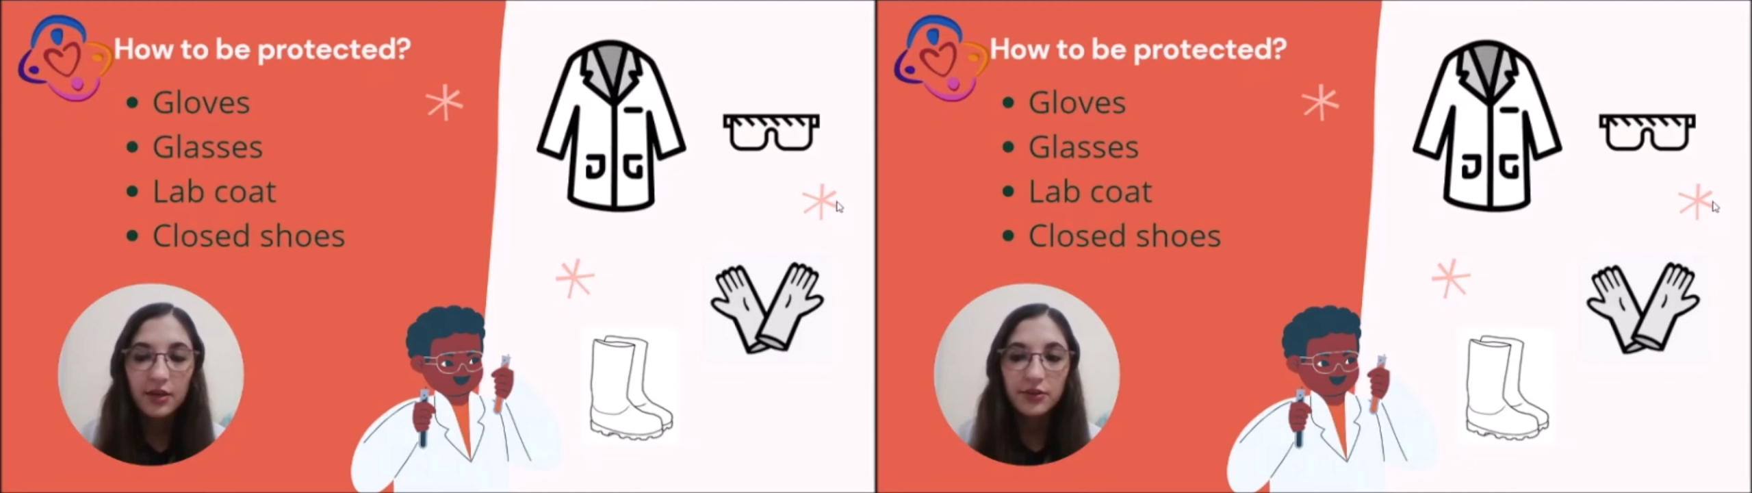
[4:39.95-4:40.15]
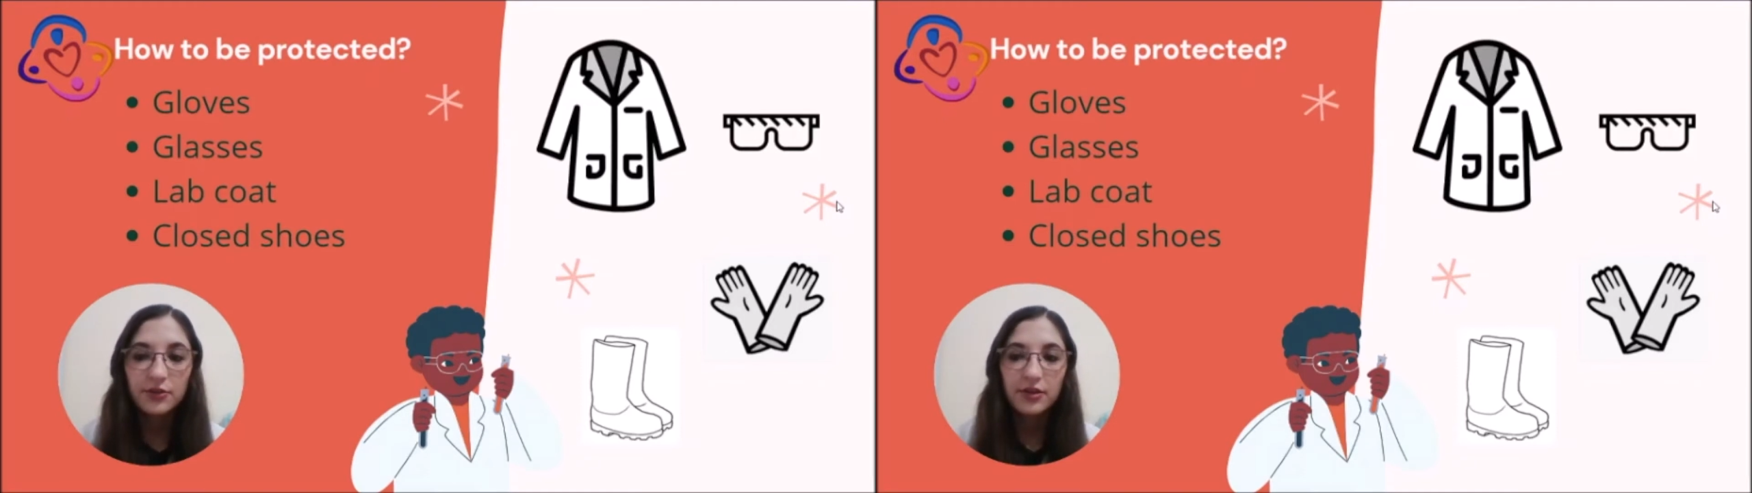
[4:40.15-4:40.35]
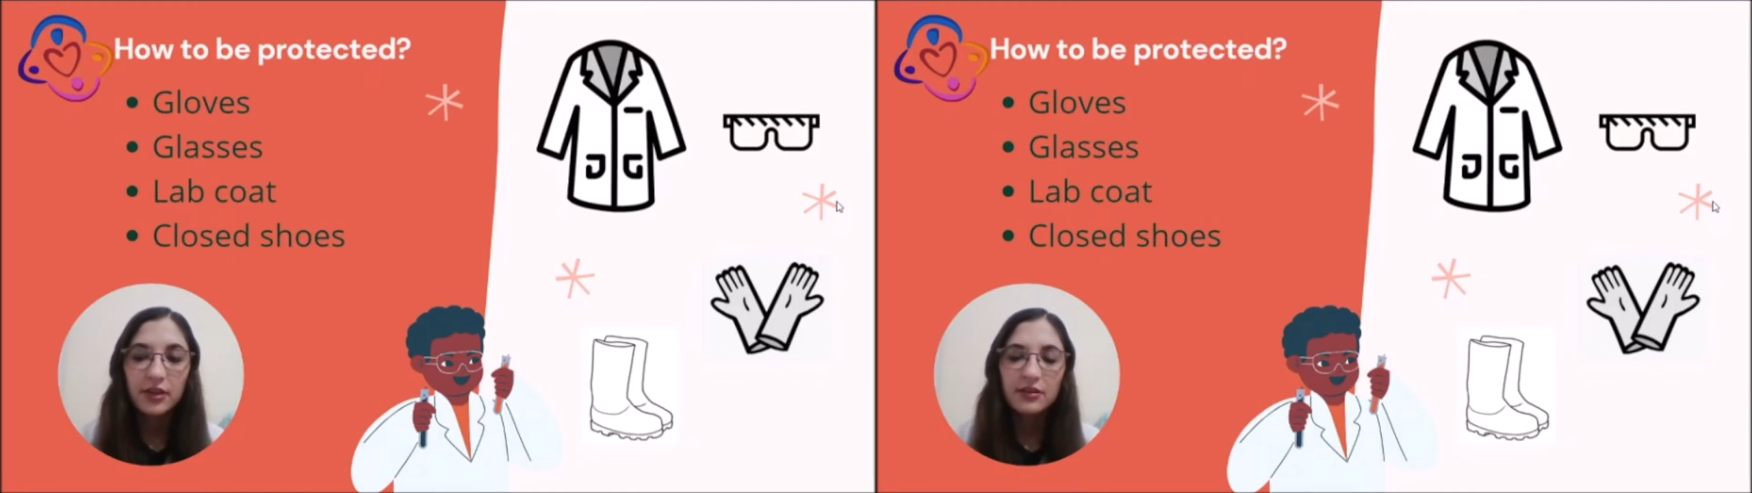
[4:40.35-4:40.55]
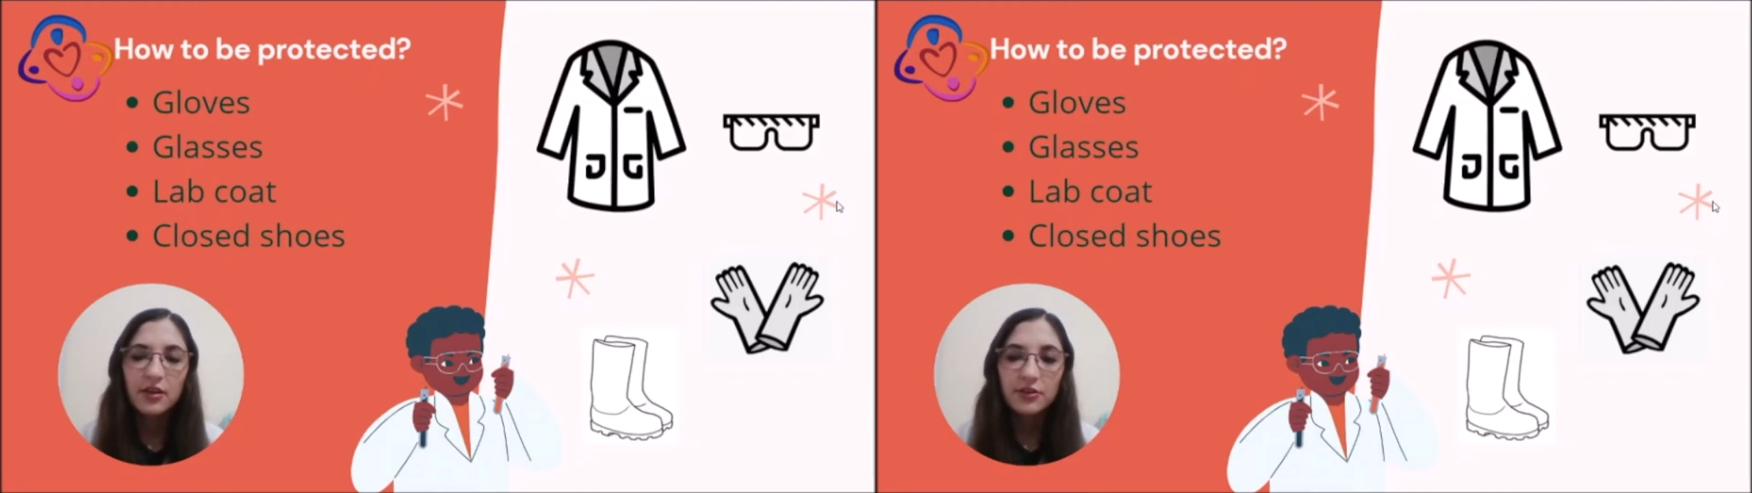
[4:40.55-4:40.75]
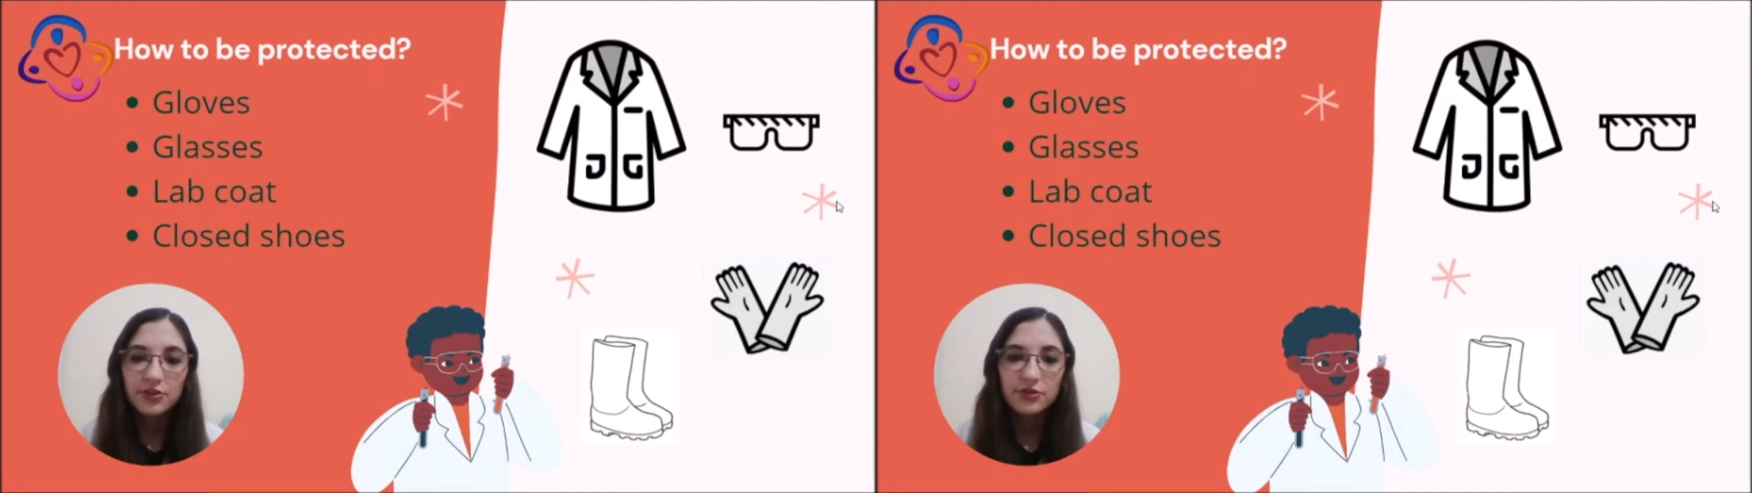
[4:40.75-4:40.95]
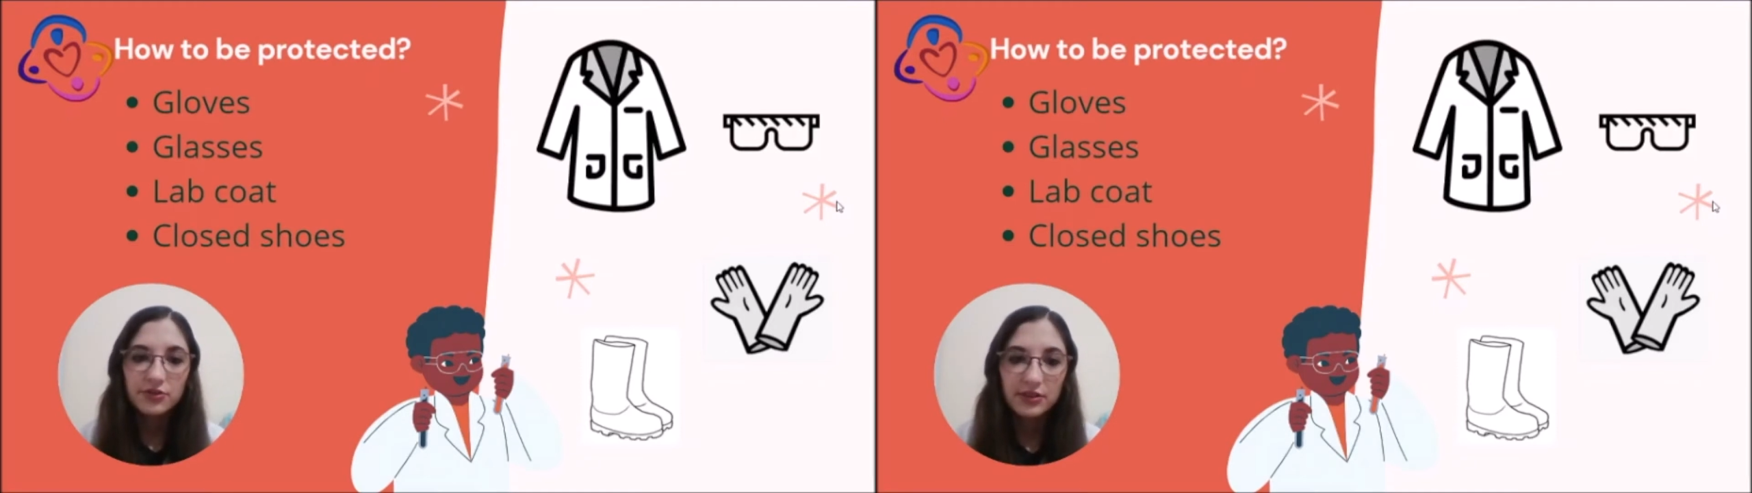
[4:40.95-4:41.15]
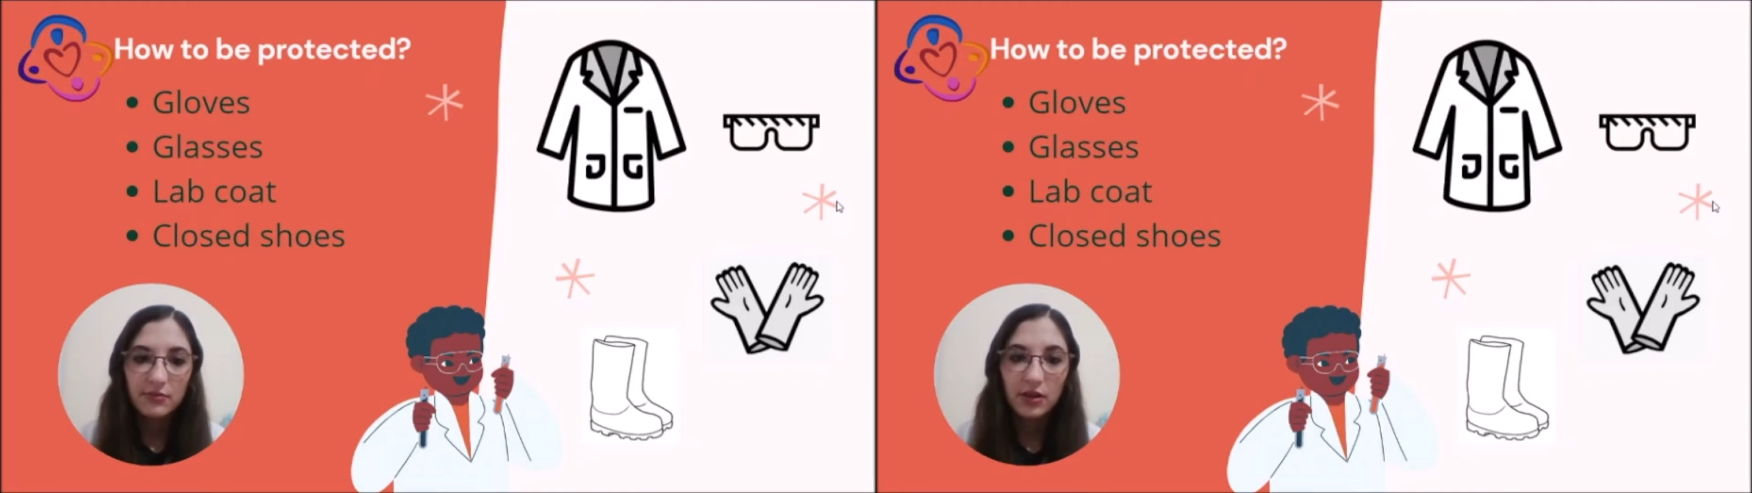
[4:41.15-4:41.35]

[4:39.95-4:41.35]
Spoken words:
you cannot use them